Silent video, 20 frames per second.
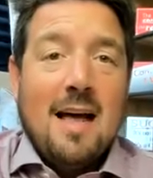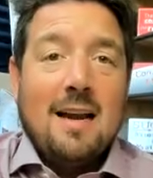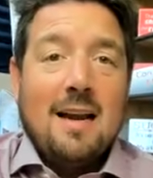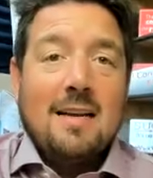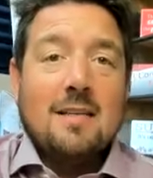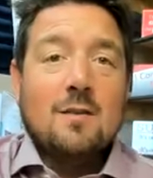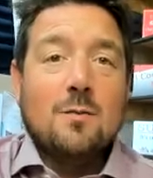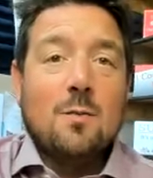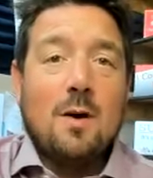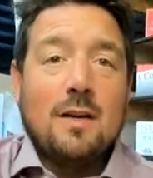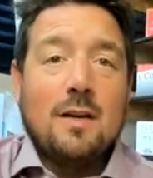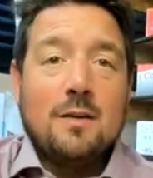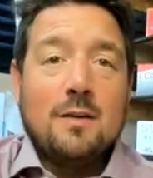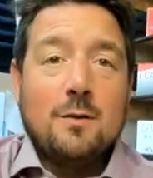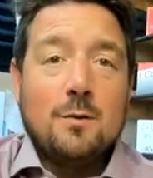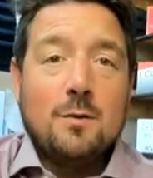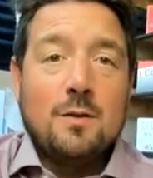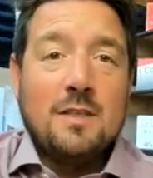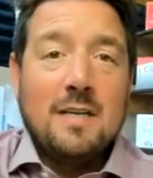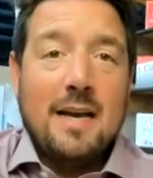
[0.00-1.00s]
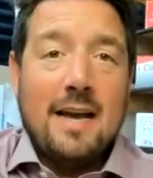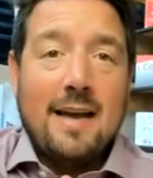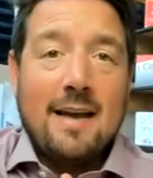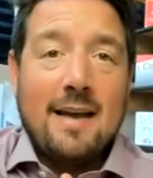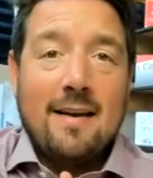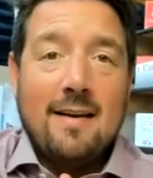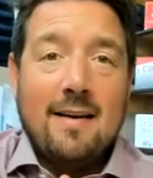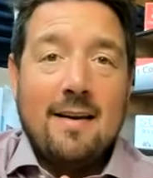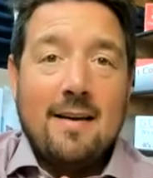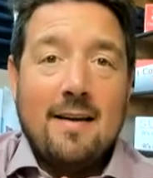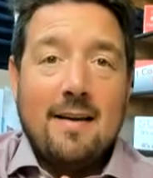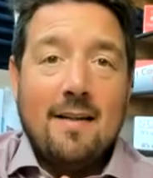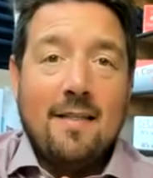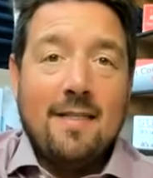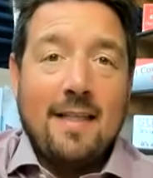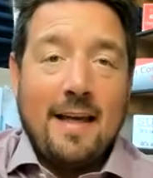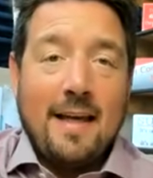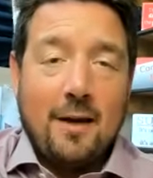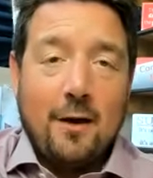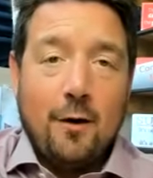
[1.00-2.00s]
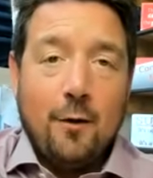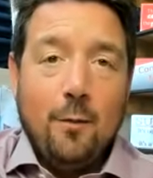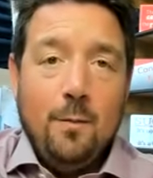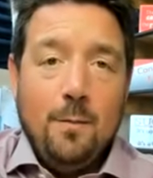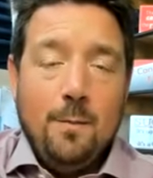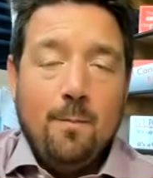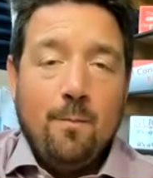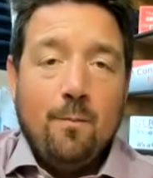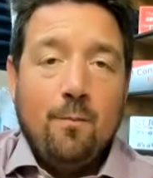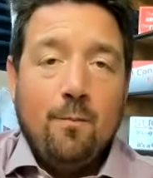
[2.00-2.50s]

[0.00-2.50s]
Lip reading: And I just wanted to say thank you